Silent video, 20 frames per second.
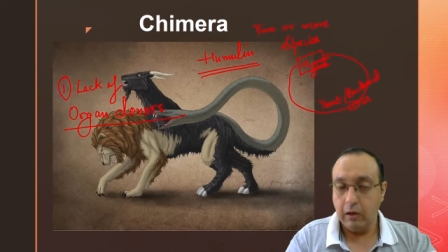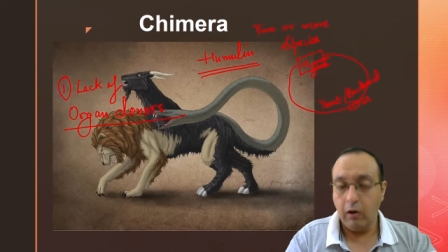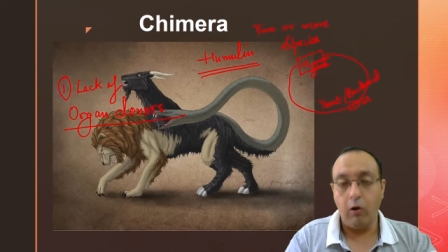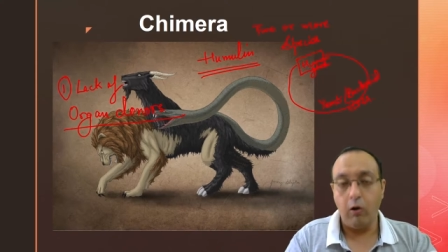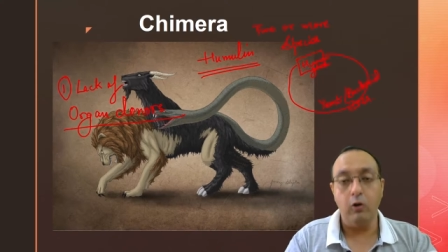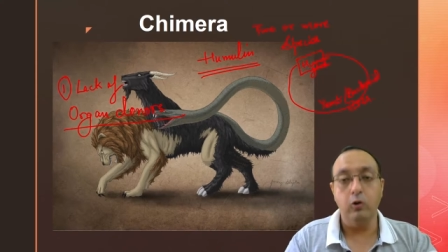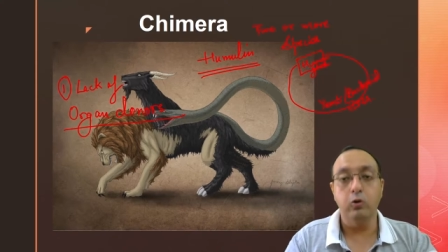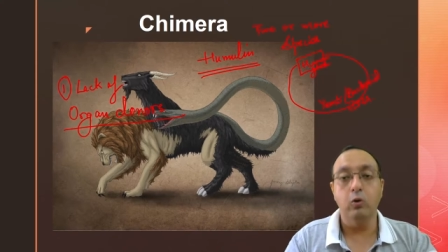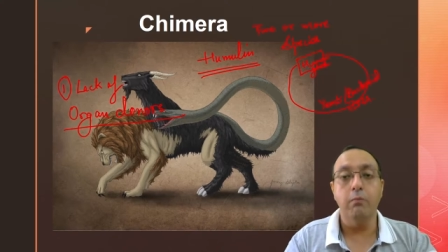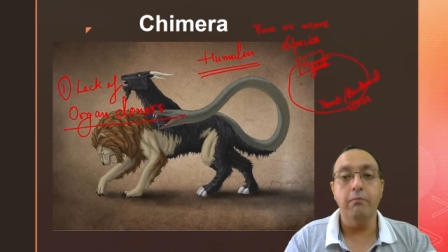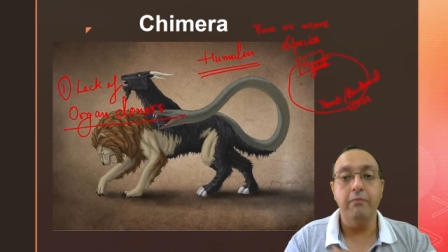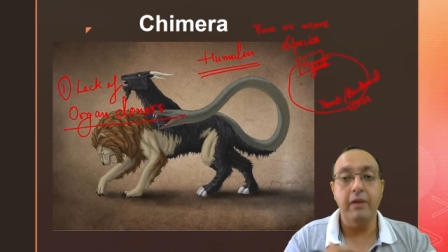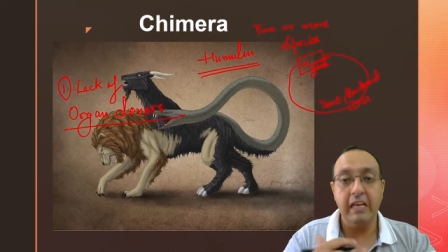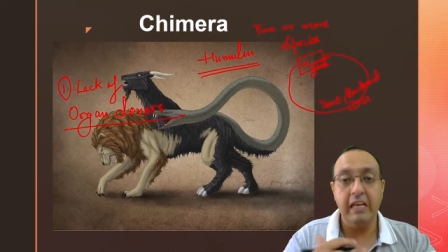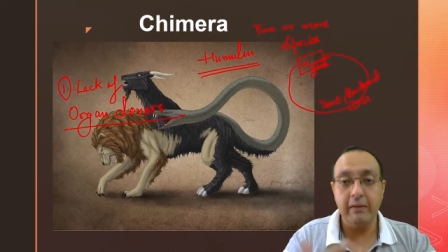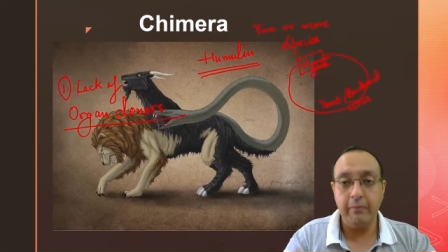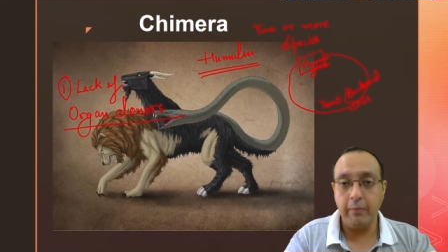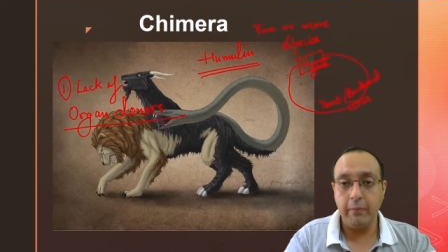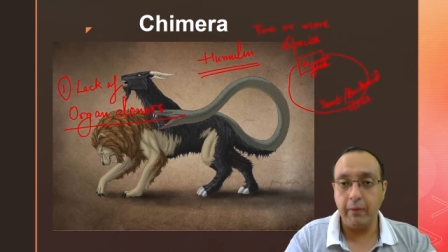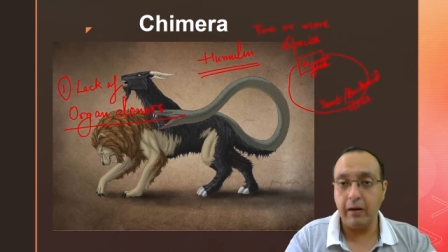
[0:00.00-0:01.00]
Although
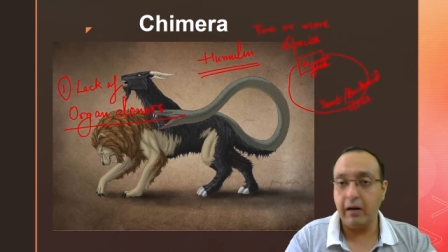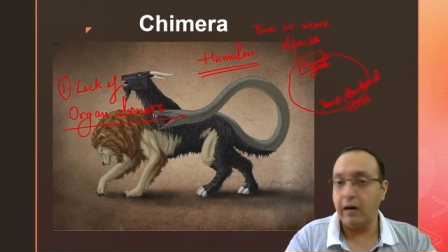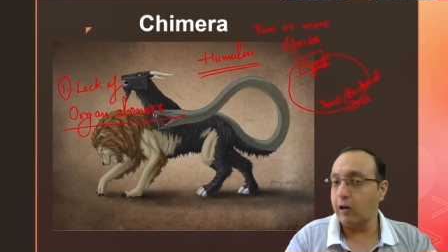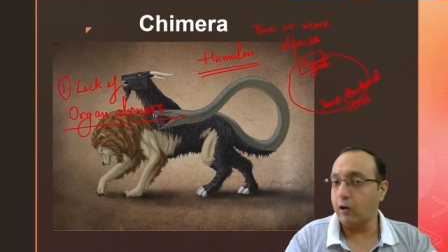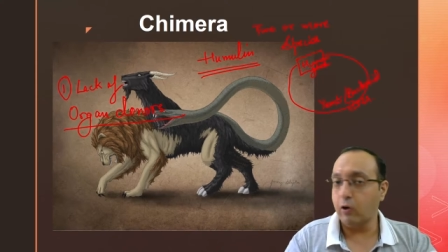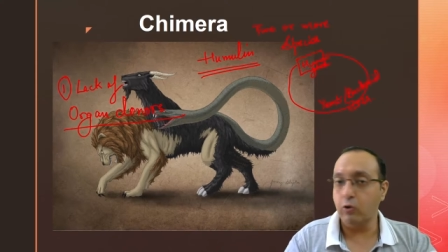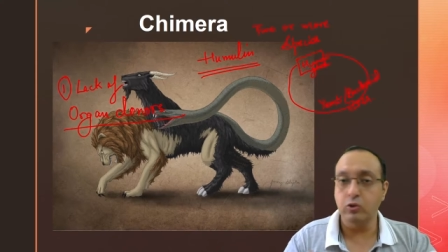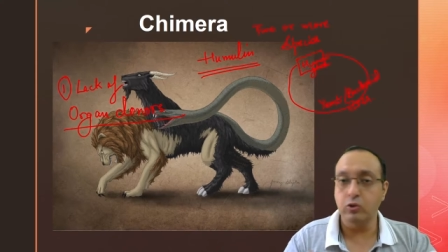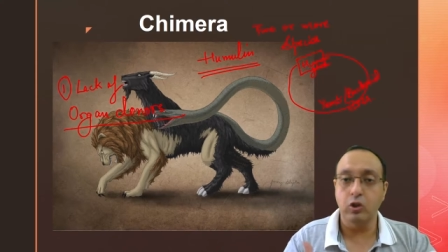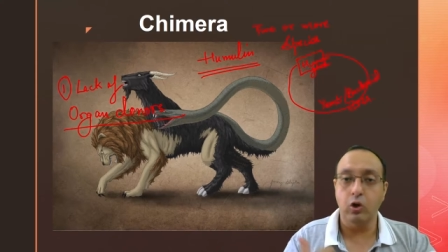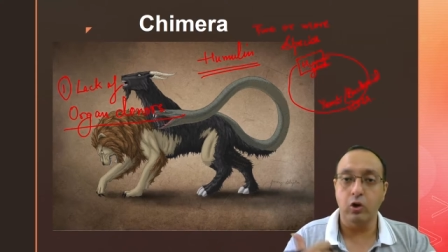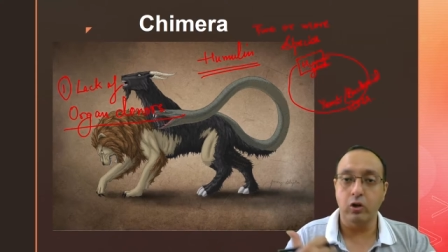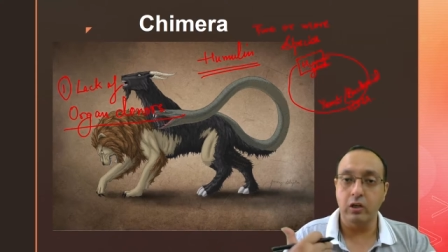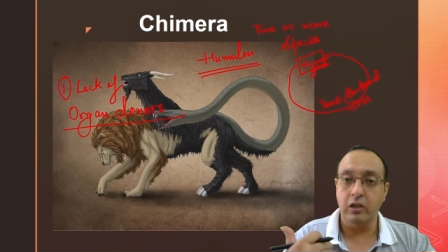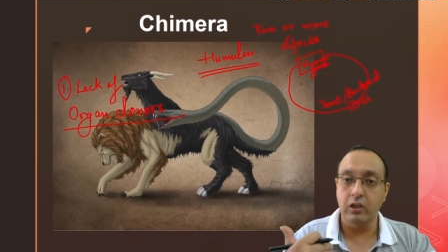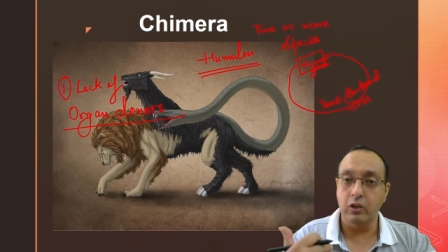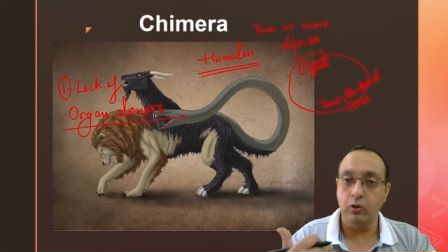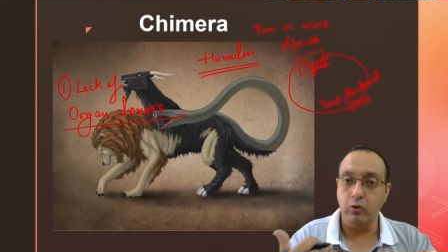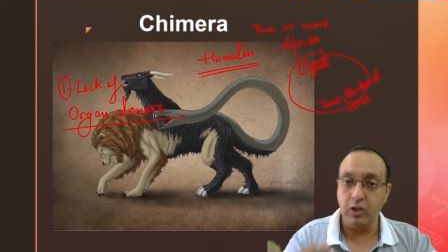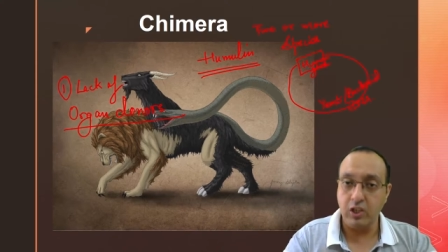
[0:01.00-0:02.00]
many people are on the
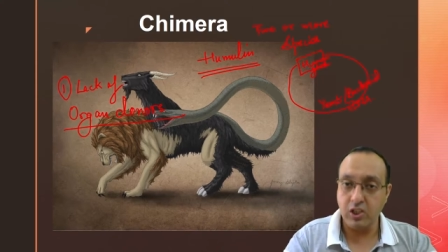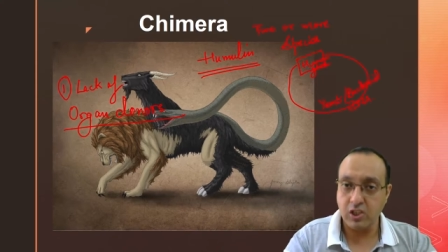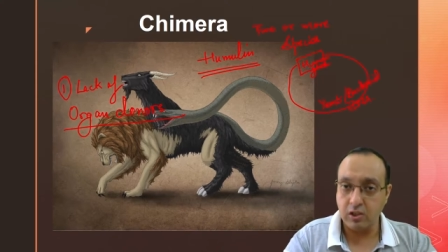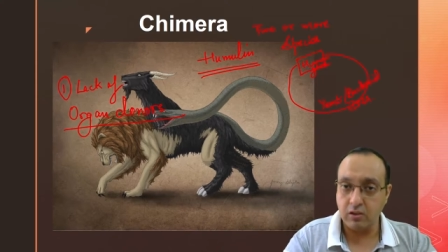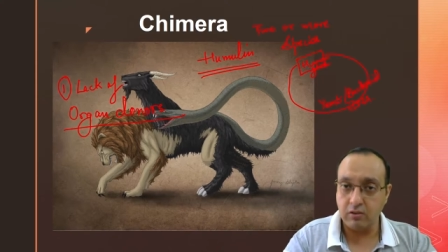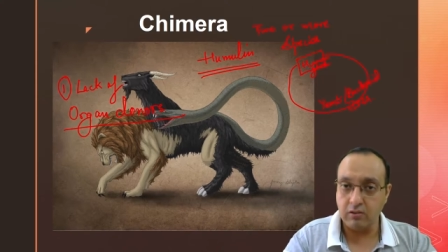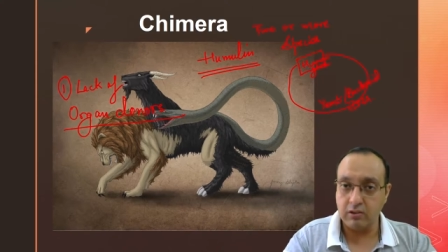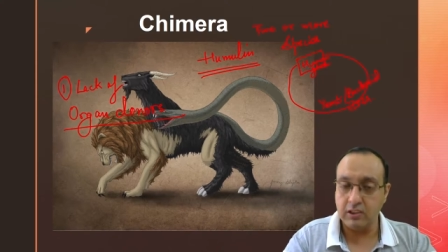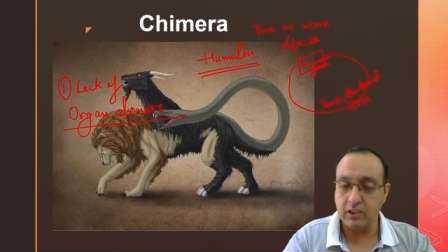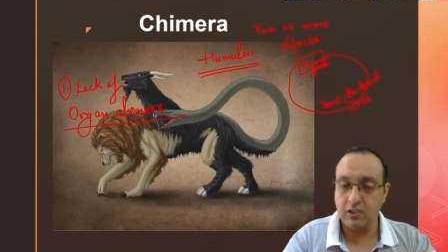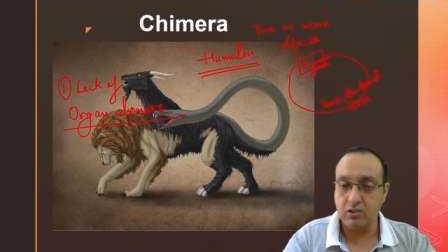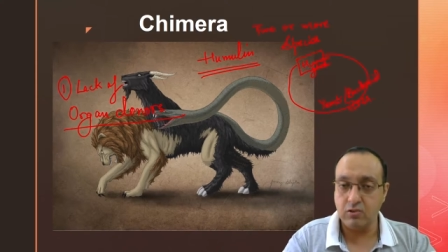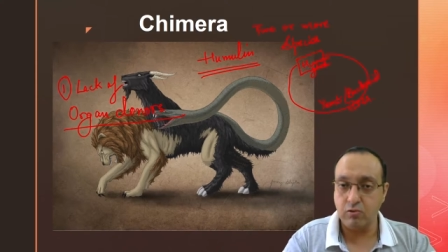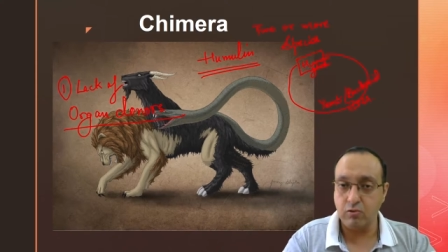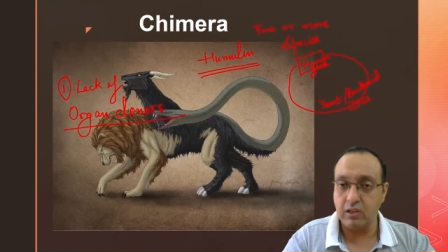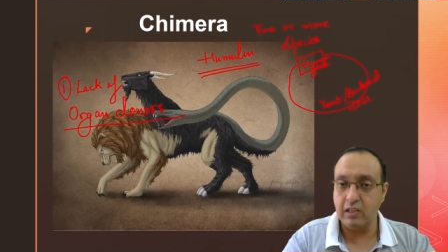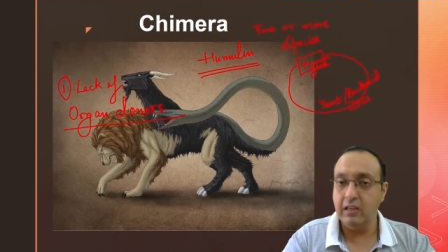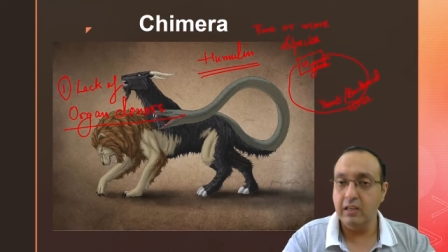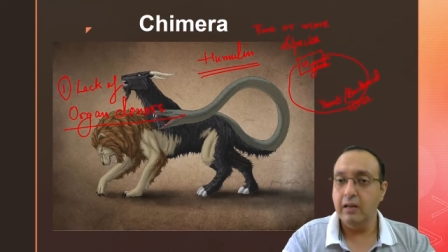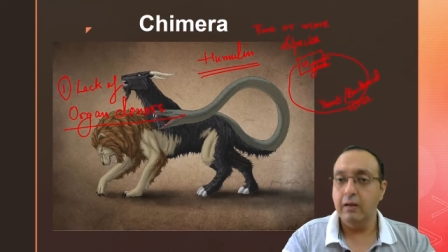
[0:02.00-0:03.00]
organ donation
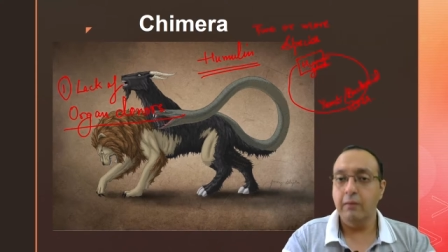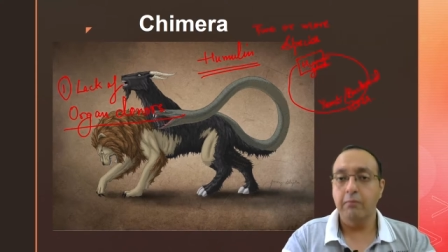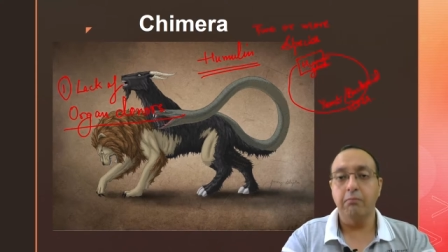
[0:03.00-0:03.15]
registry,